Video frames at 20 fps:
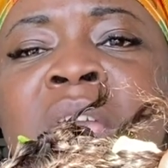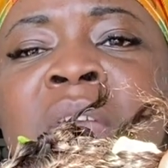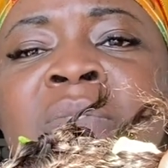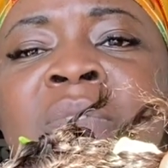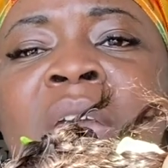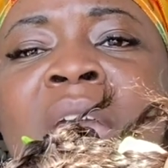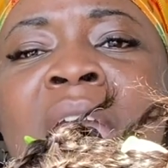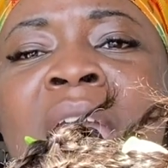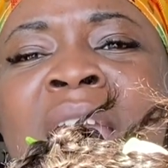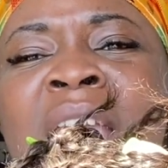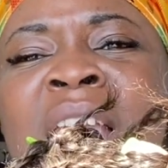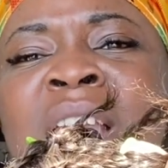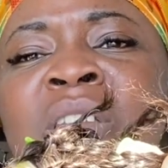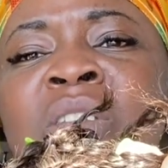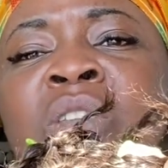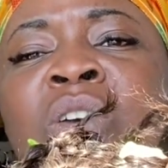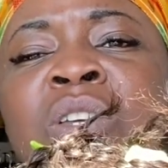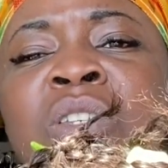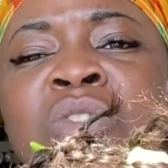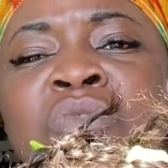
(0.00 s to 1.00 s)
If eight
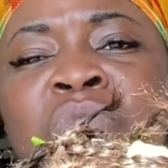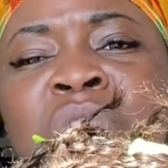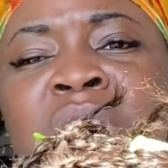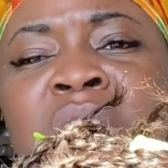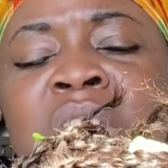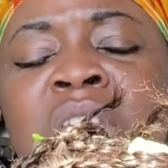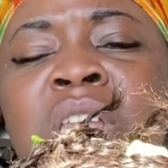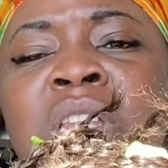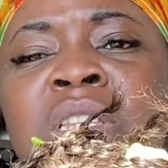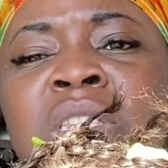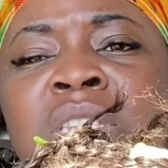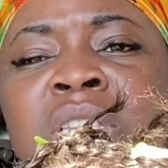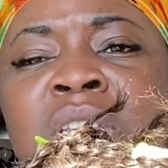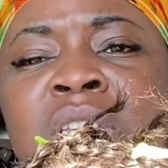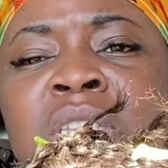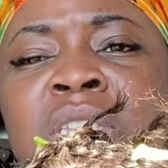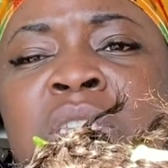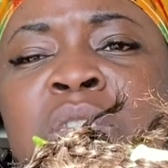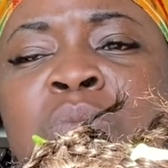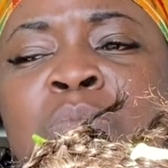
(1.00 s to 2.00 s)
looks
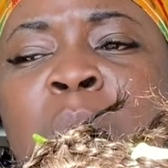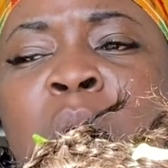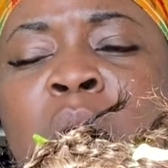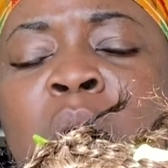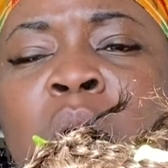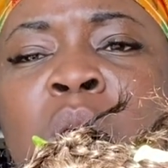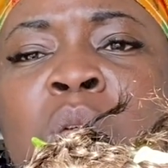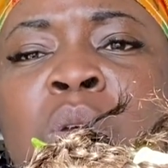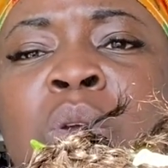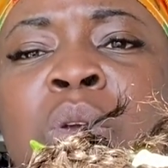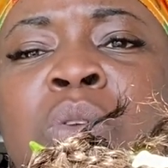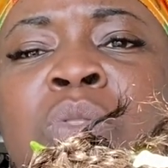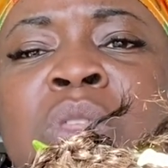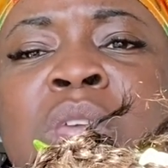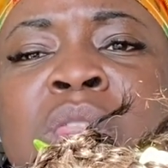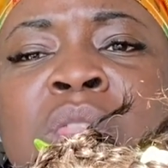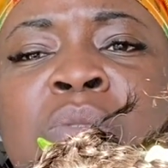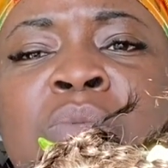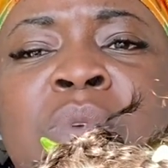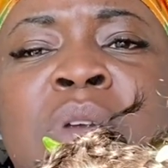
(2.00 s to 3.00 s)
ridiculously smaller
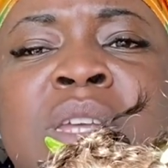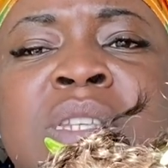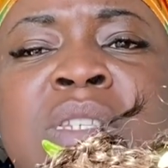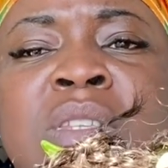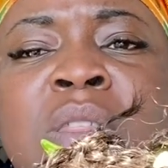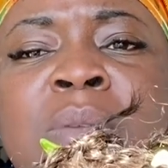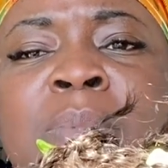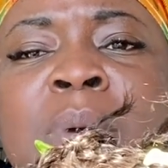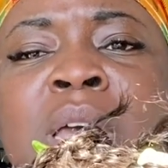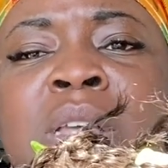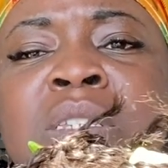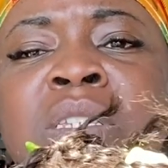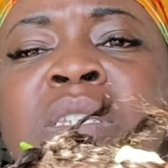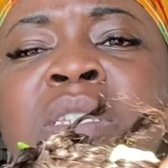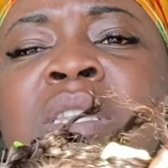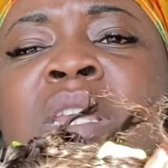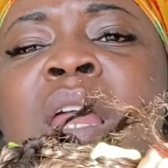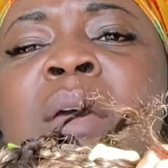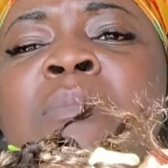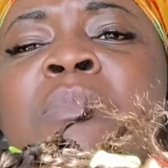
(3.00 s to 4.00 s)
than the rest of the boxes,
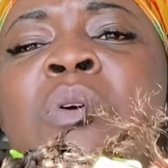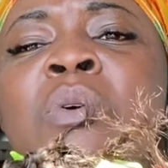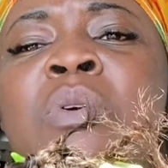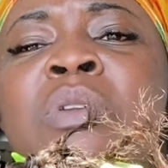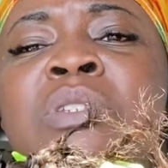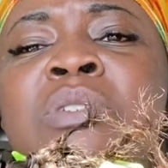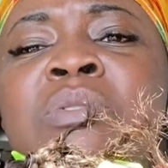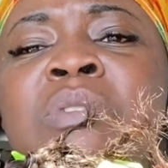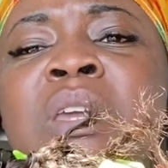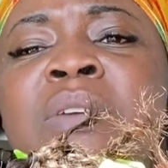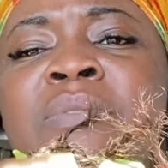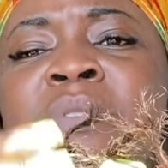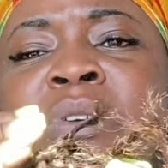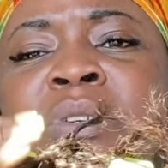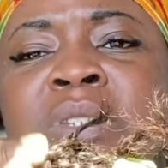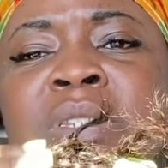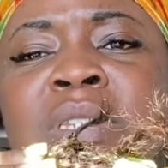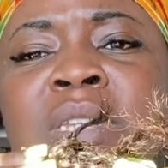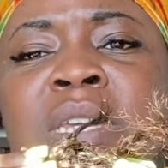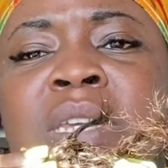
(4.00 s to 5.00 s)
then I'm going to give her
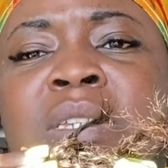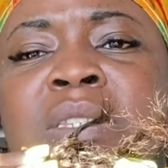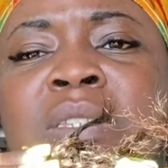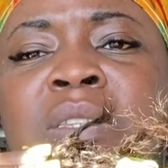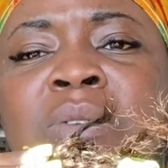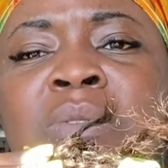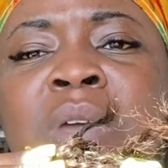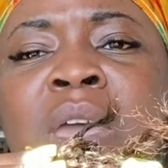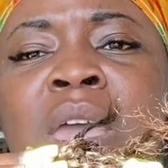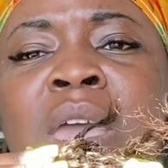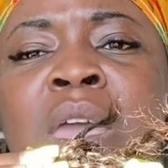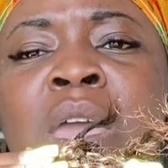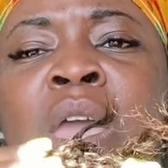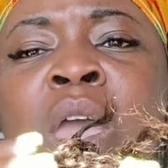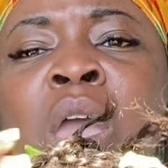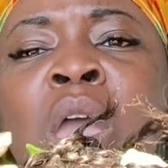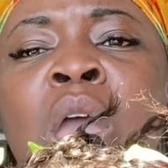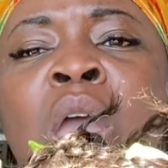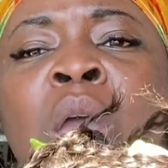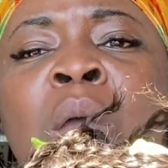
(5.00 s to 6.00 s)
six, okay?
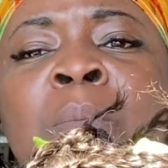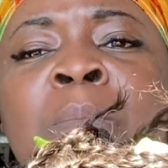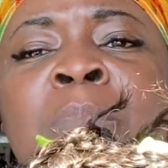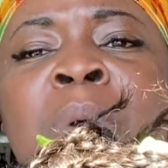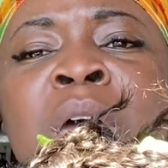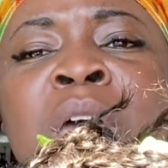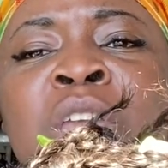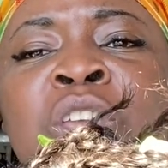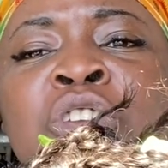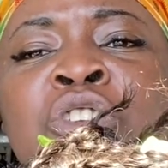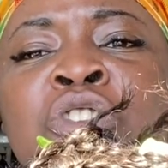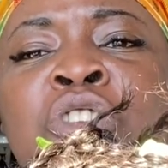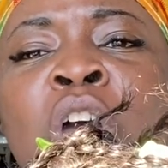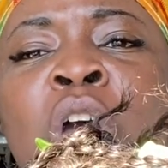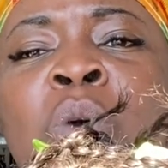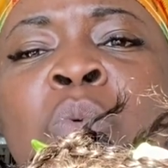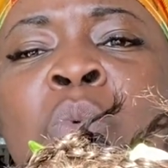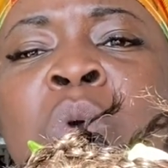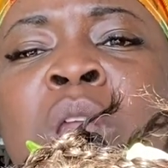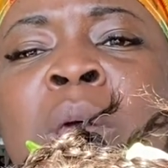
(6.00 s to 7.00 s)
But you
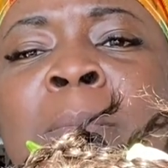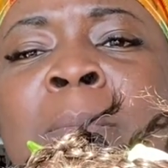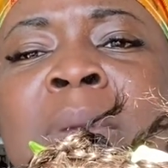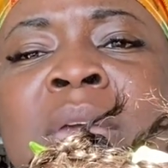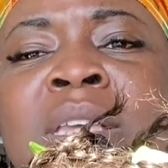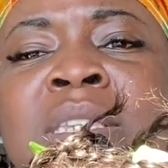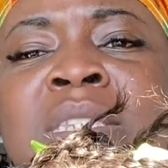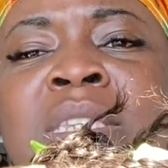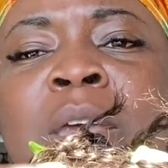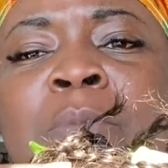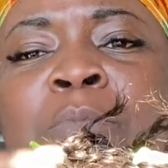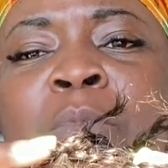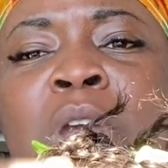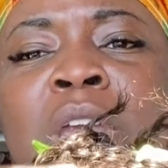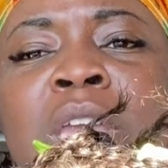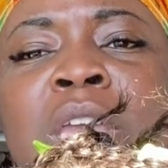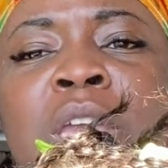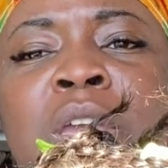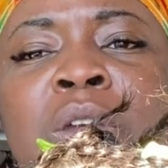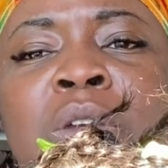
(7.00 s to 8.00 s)
don't want to mess up
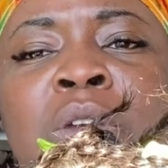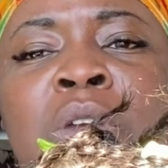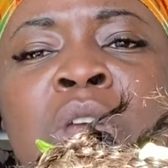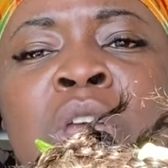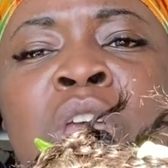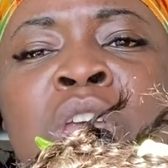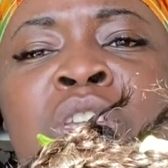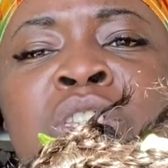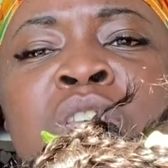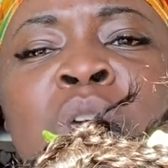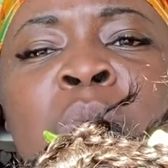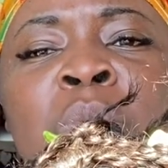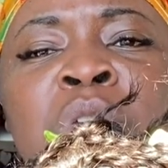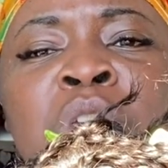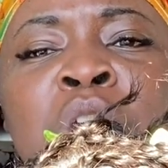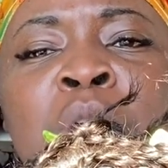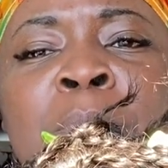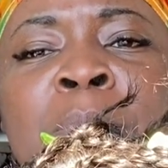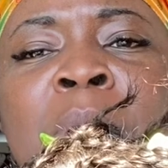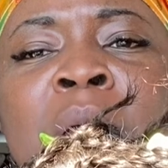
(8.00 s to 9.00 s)
right here. So when
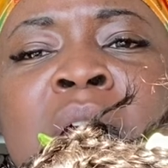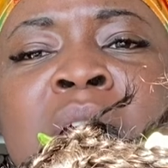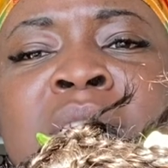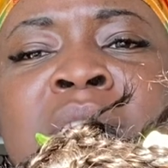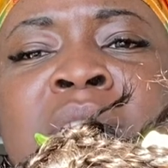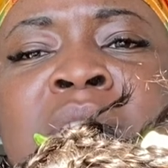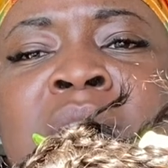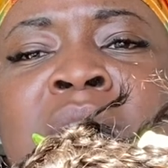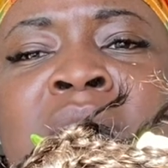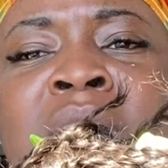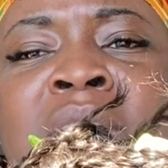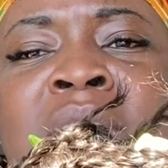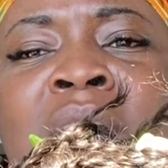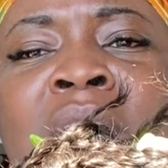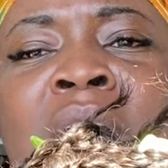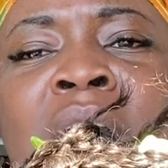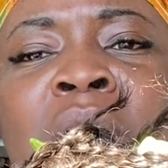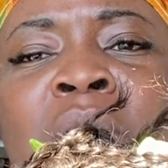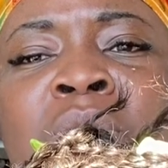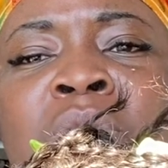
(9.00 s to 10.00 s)
you're boxing these
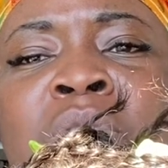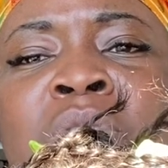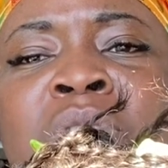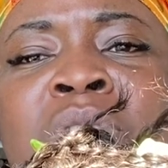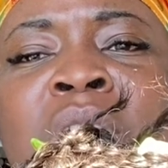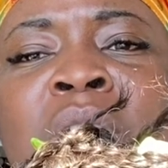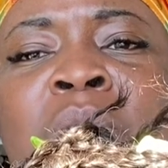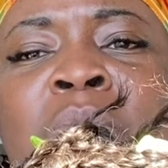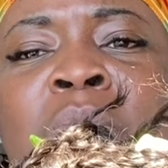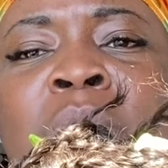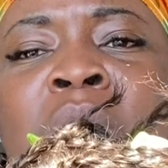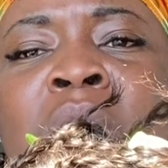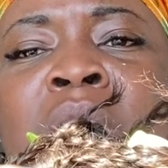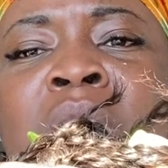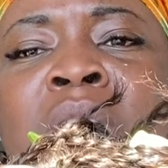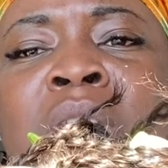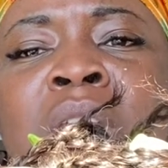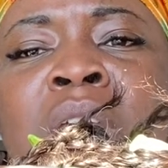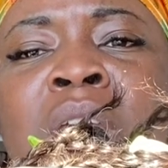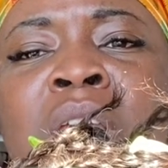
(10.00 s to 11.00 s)
out, you say
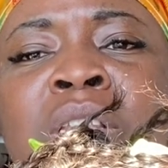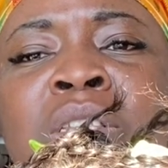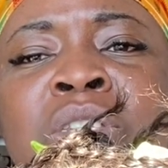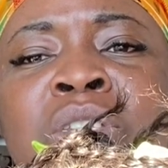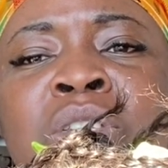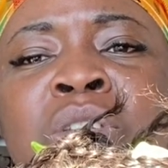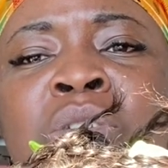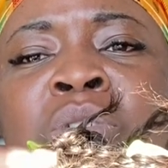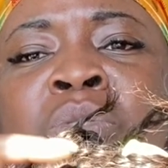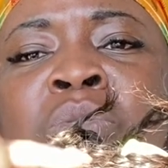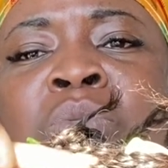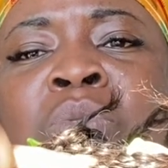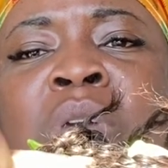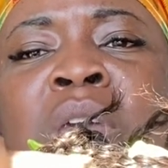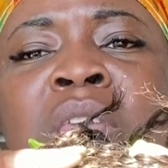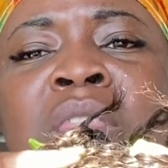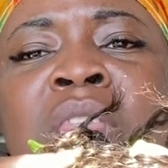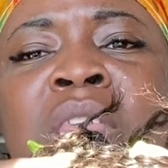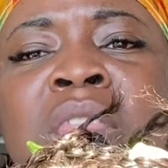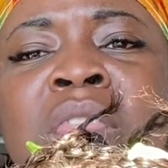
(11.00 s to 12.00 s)
one, two,
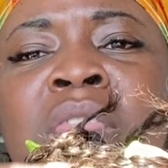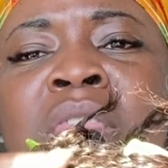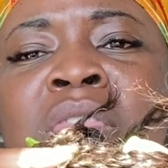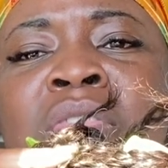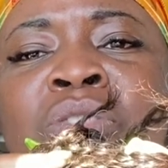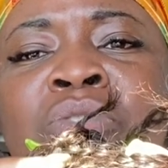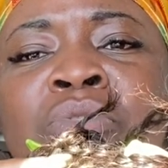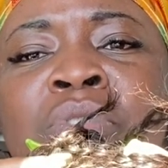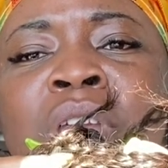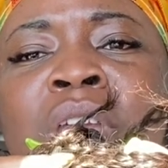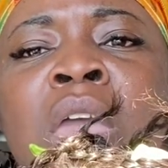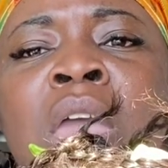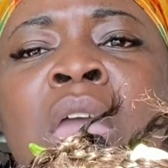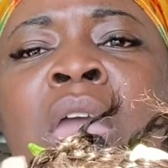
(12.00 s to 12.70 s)
and then three.